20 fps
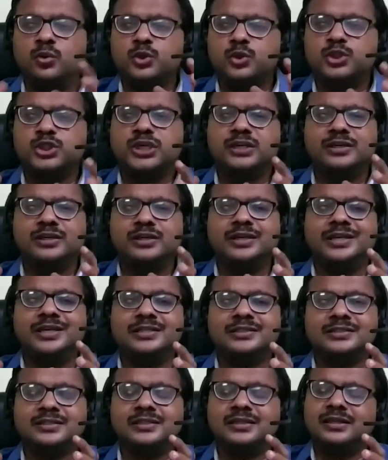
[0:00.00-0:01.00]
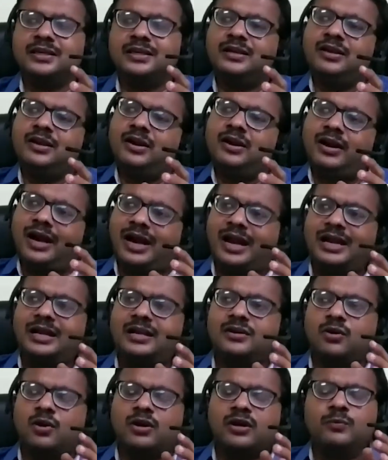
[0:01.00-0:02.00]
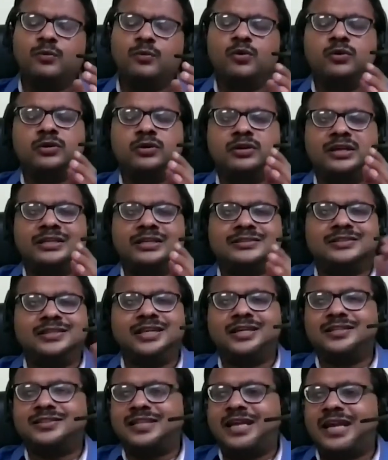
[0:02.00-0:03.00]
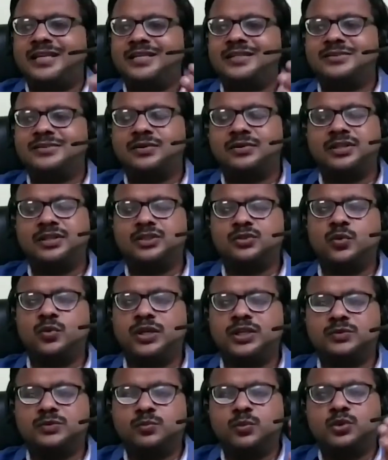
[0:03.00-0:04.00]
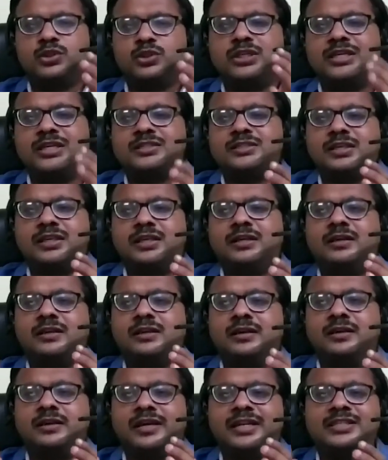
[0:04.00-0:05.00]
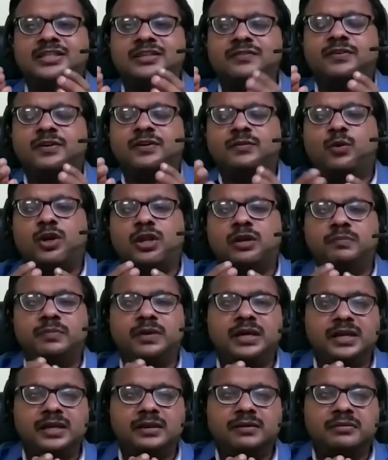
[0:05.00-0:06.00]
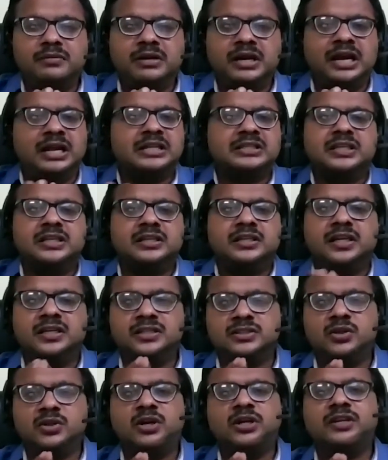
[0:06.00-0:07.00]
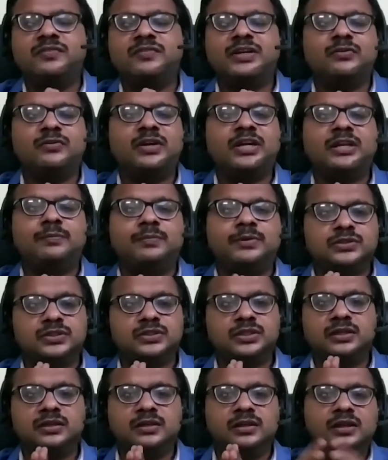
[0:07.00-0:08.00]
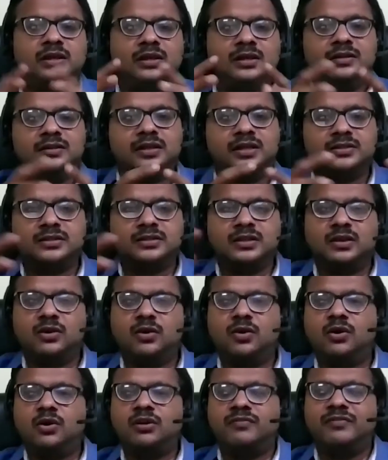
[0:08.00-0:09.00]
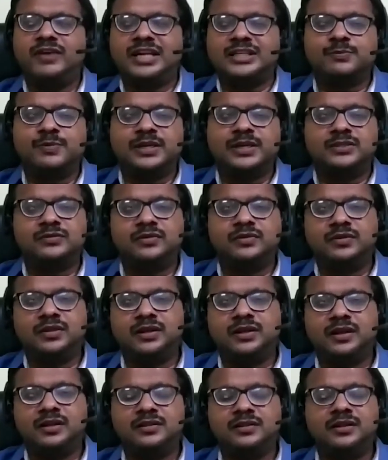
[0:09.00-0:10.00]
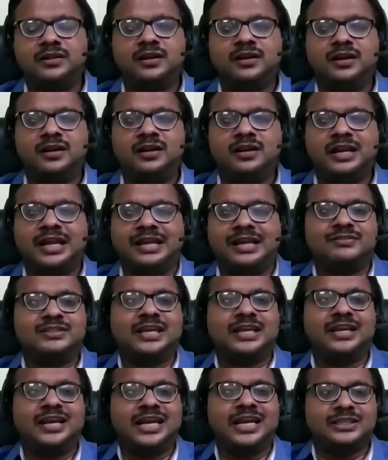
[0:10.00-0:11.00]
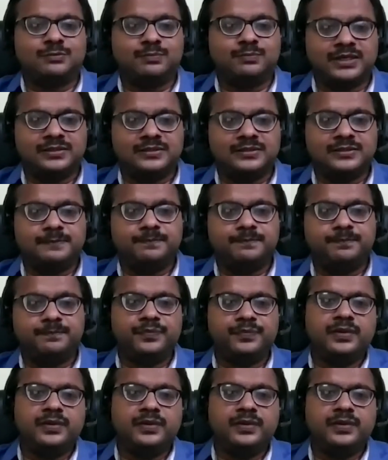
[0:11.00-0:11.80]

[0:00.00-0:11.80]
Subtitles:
notion is I'll talk about, yes, data science, or this one is mostly as a crazy for model building. I'll say that is not even 20%. There is a lot of aspects from the other life cycle aspects.